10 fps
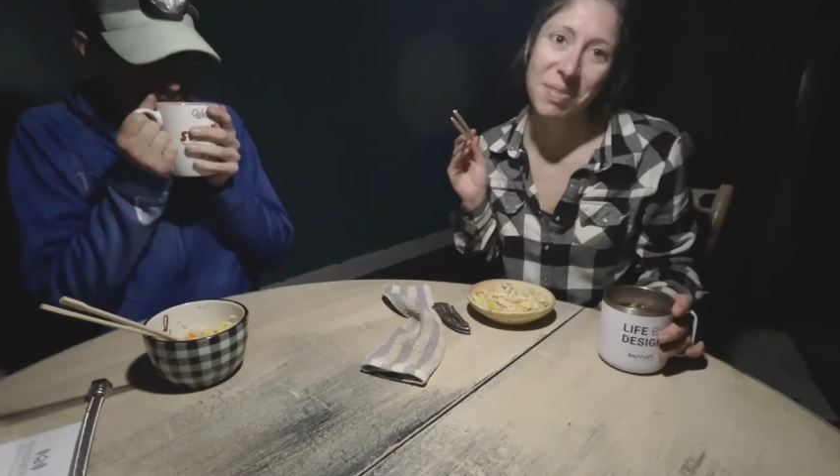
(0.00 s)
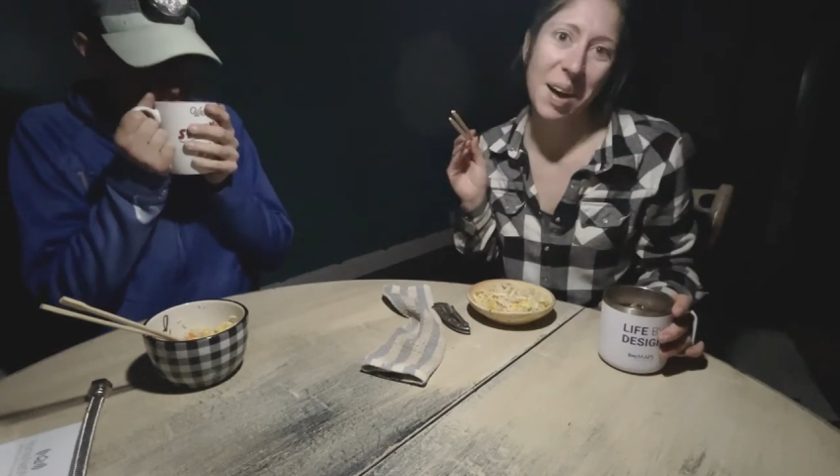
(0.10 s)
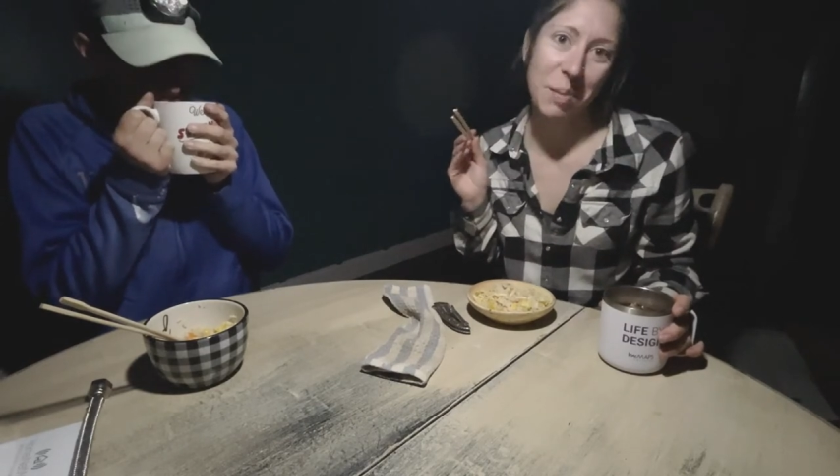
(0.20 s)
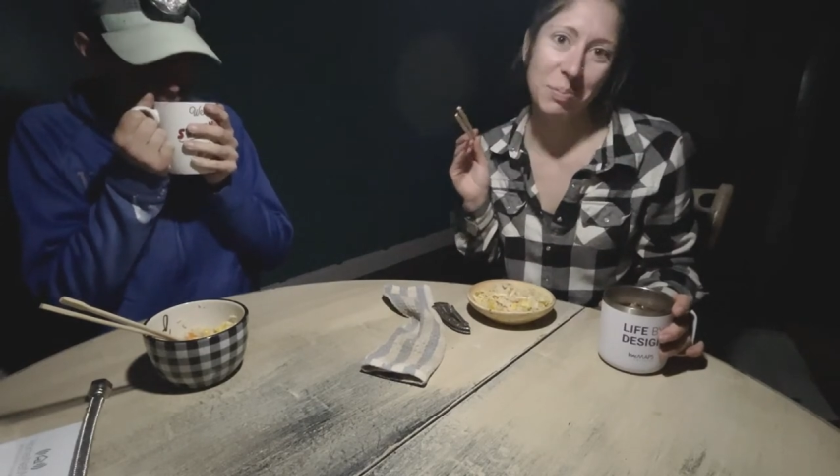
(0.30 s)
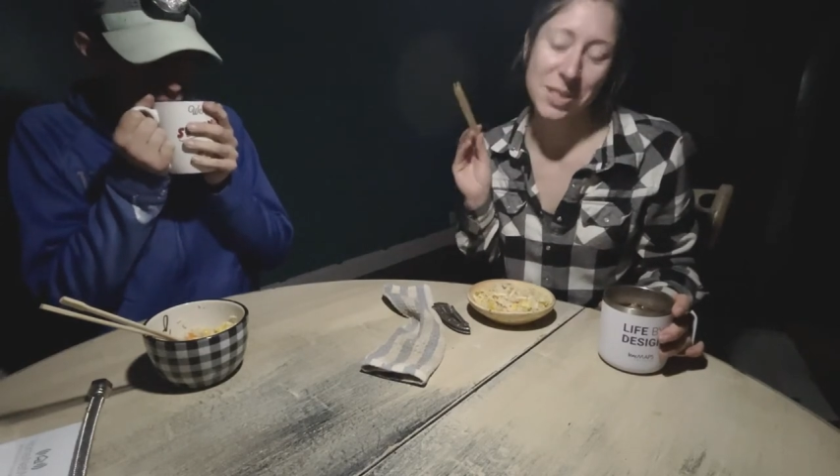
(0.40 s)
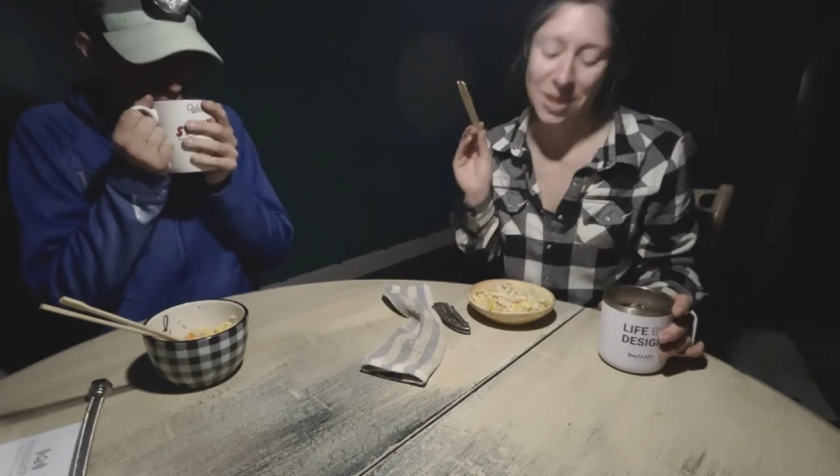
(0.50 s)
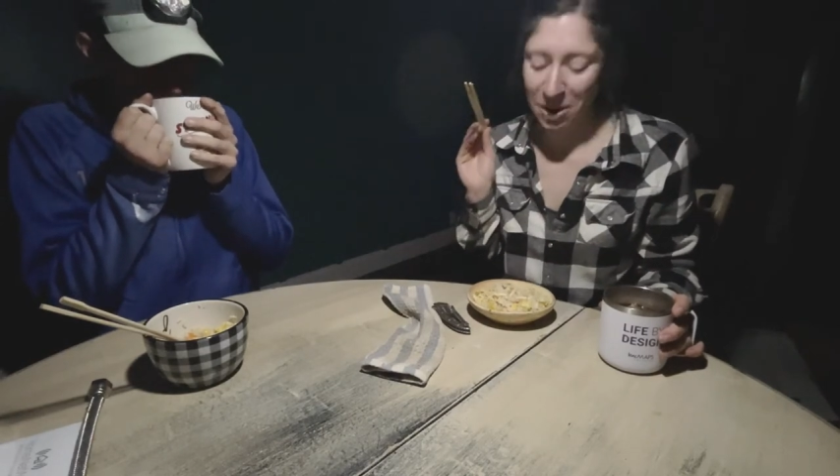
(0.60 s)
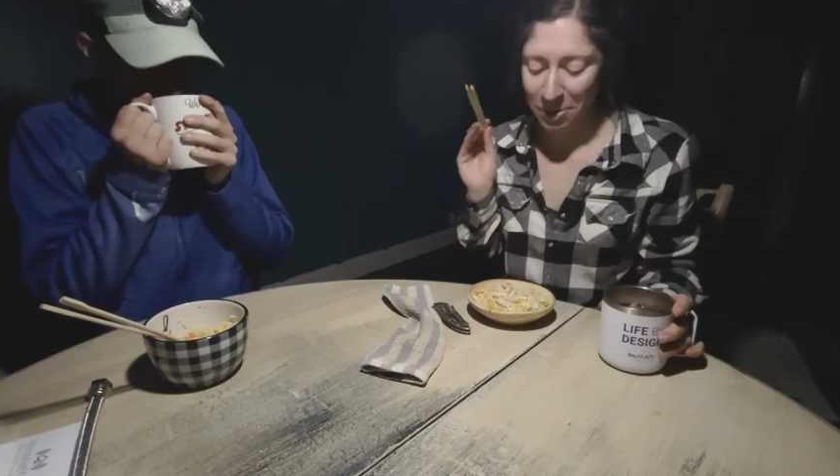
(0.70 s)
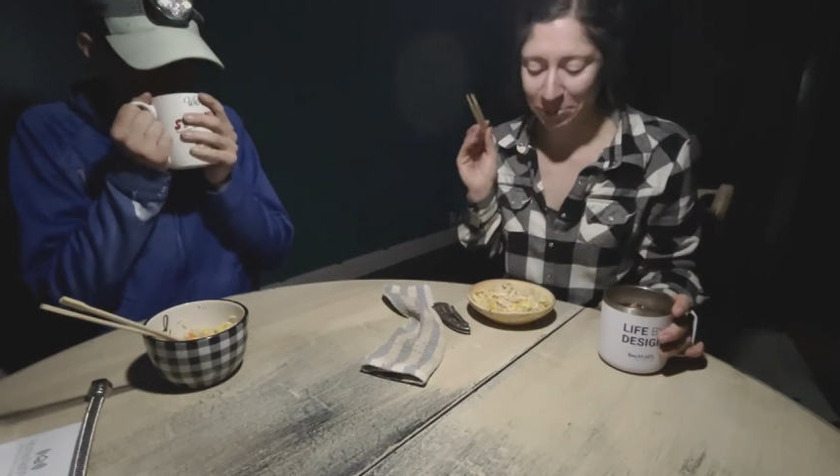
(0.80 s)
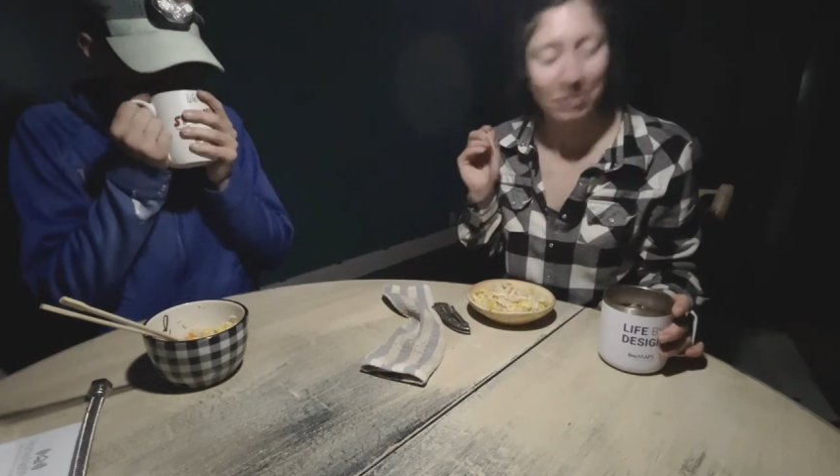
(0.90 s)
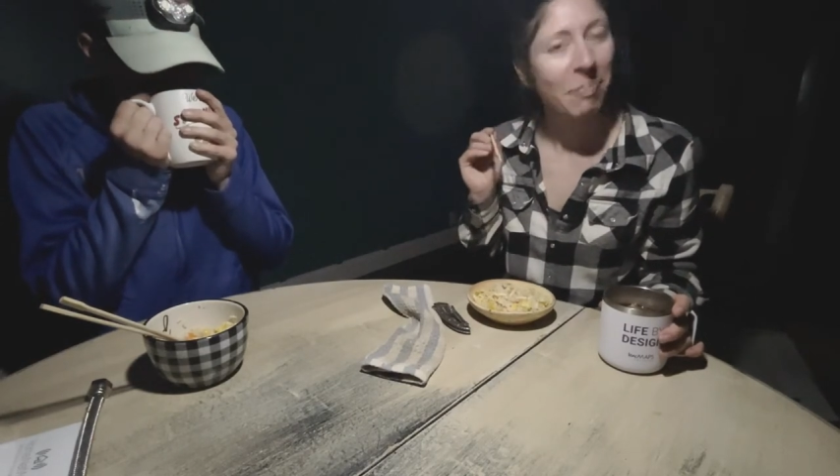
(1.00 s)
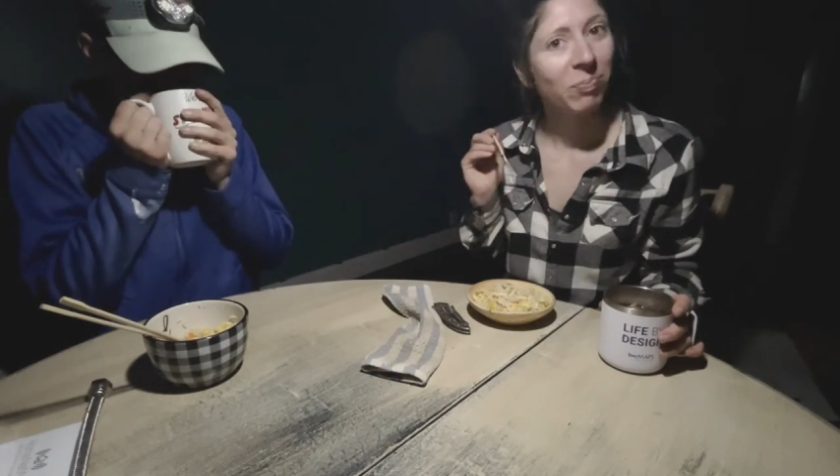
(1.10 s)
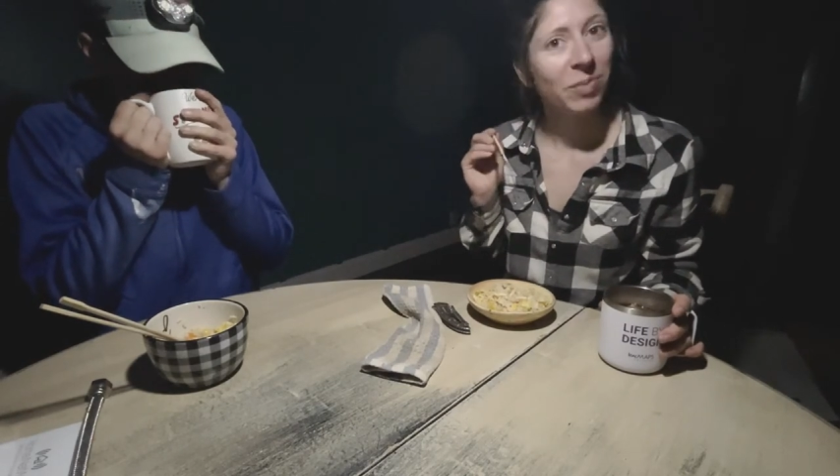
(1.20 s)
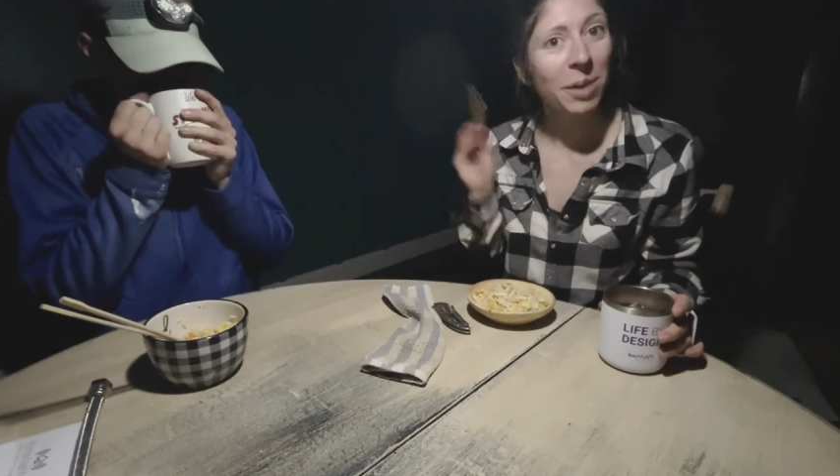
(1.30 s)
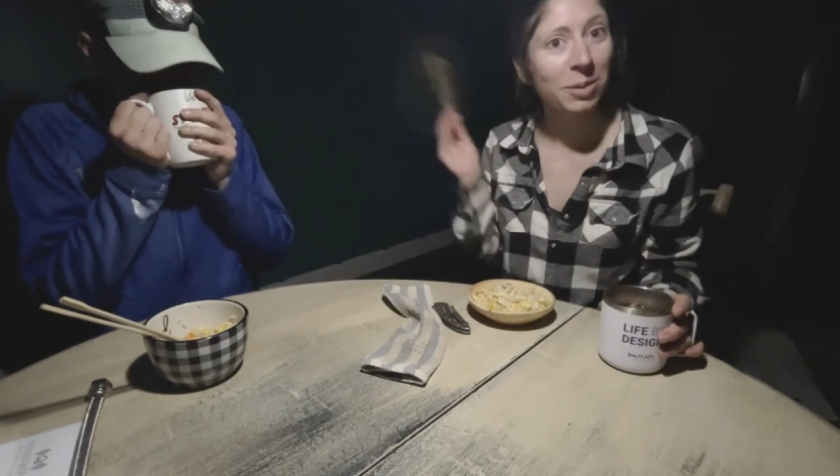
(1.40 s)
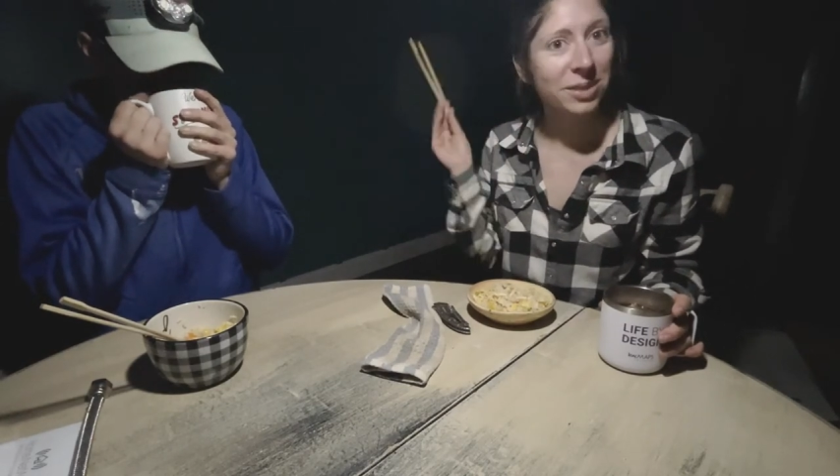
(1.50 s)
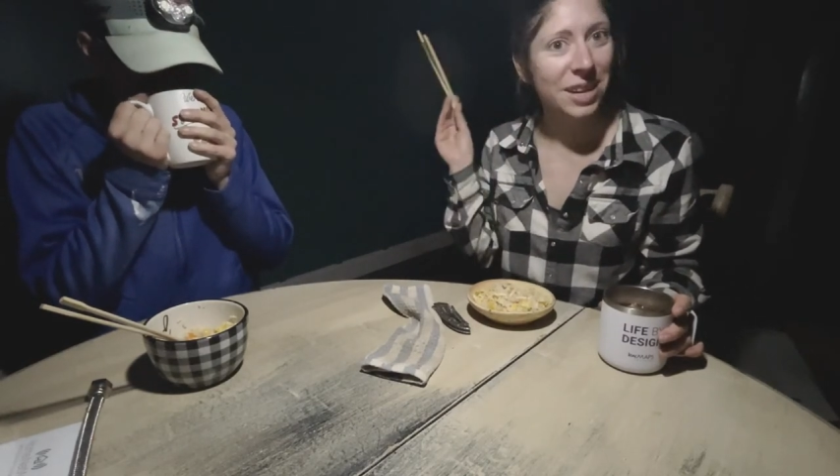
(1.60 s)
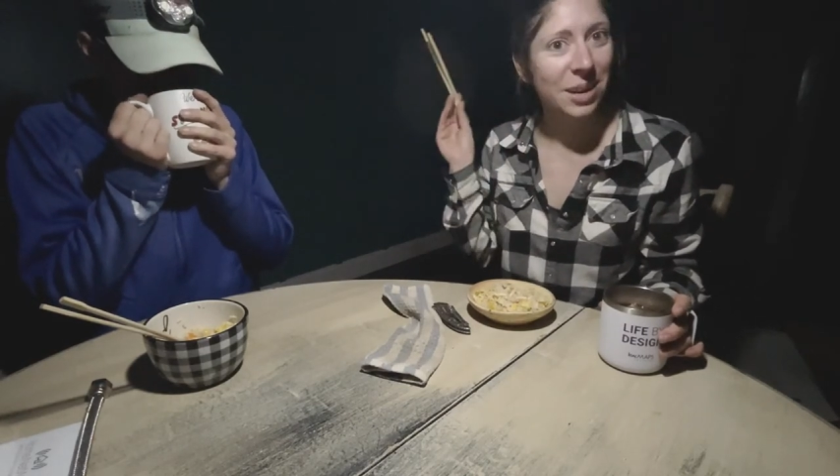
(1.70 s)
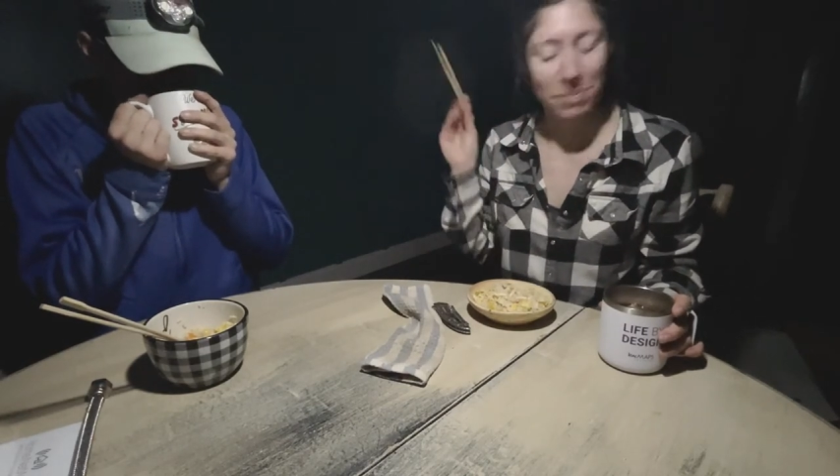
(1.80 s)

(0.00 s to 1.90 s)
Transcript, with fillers: Yeah, so And we'll see.